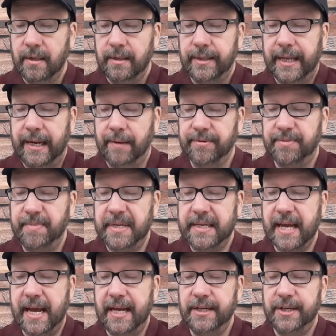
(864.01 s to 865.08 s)
that helps me
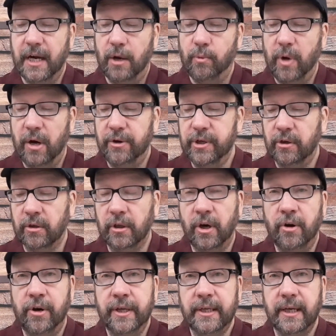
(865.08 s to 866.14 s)
gauge how well you're
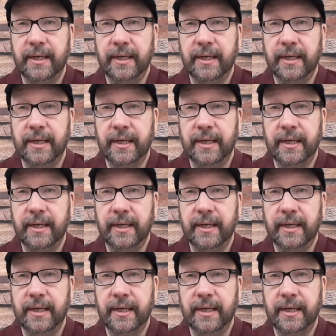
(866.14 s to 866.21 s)
learning,